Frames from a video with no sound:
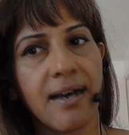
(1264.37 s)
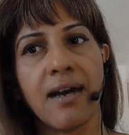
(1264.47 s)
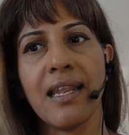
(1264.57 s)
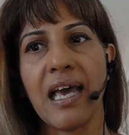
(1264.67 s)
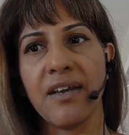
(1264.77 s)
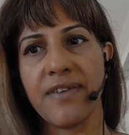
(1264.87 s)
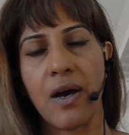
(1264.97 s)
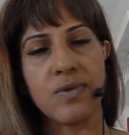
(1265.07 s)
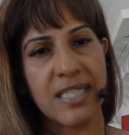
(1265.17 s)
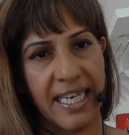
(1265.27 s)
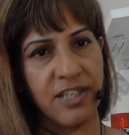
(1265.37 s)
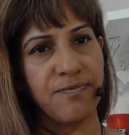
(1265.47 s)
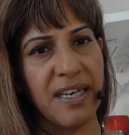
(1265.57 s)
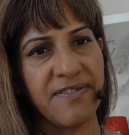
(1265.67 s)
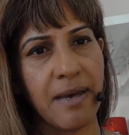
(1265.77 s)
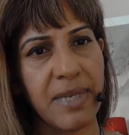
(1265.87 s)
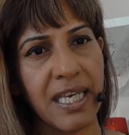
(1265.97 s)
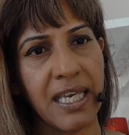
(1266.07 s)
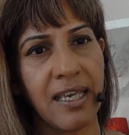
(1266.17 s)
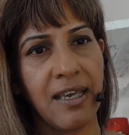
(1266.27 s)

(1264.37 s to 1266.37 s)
a life outside of my family.